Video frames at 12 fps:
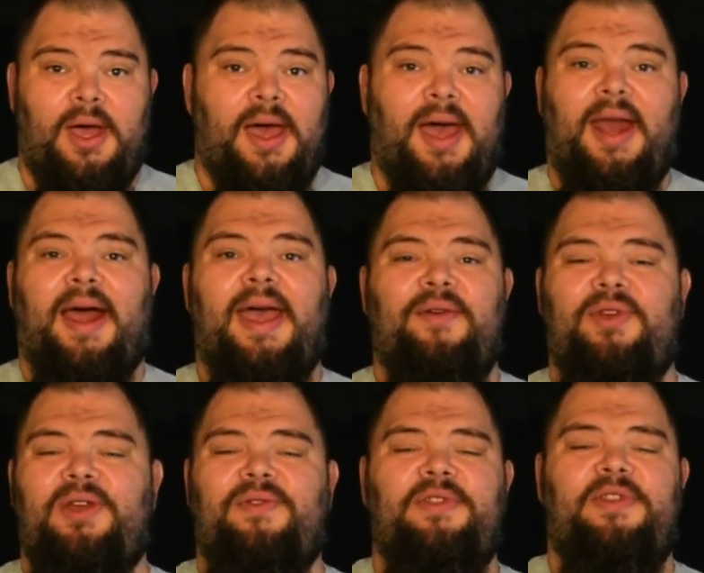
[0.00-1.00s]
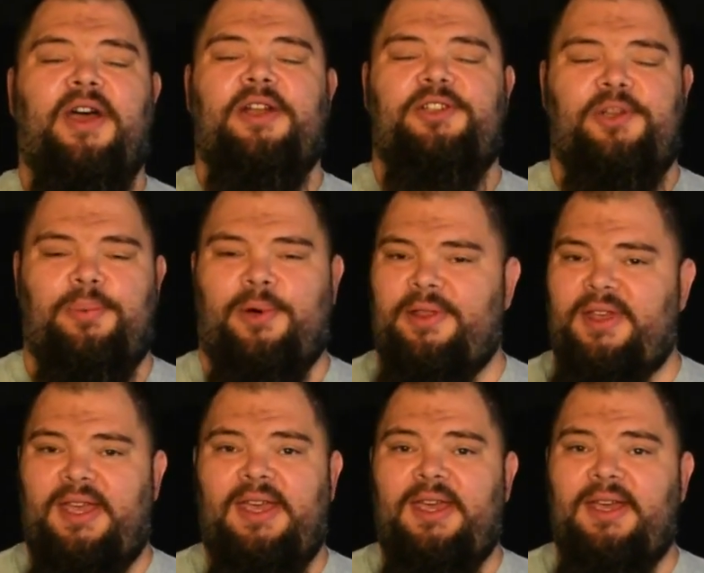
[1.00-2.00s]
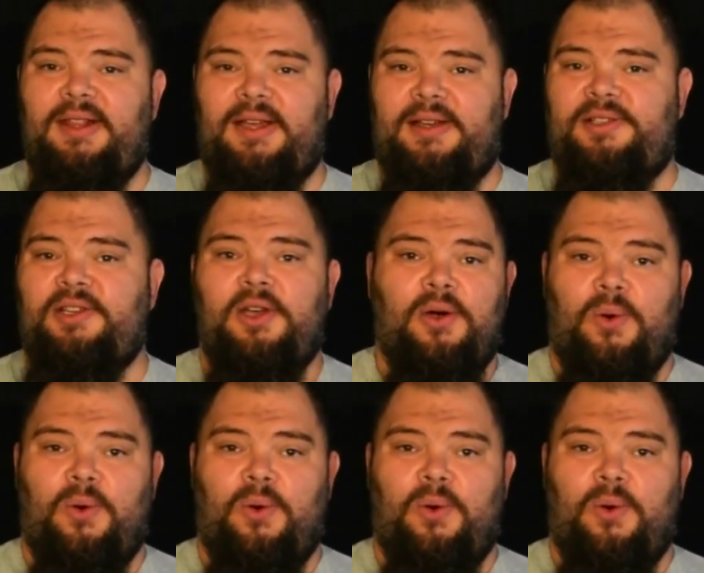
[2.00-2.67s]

And I haven't even touched upon the Helix